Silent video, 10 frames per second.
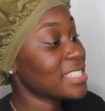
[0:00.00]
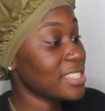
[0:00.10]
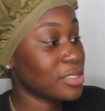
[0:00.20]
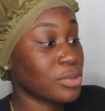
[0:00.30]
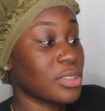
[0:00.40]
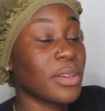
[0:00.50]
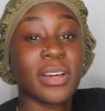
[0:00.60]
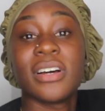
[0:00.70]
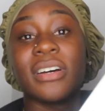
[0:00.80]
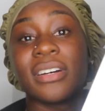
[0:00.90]
This is
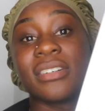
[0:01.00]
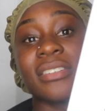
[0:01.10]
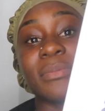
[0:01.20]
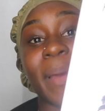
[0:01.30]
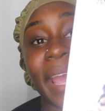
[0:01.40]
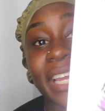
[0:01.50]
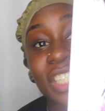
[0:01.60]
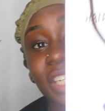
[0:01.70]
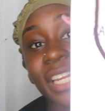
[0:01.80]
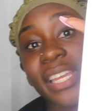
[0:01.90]
the
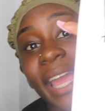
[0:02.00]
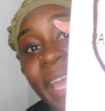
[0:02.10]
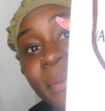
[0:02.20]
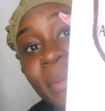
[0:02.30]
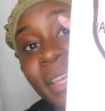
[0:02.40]
packaging it came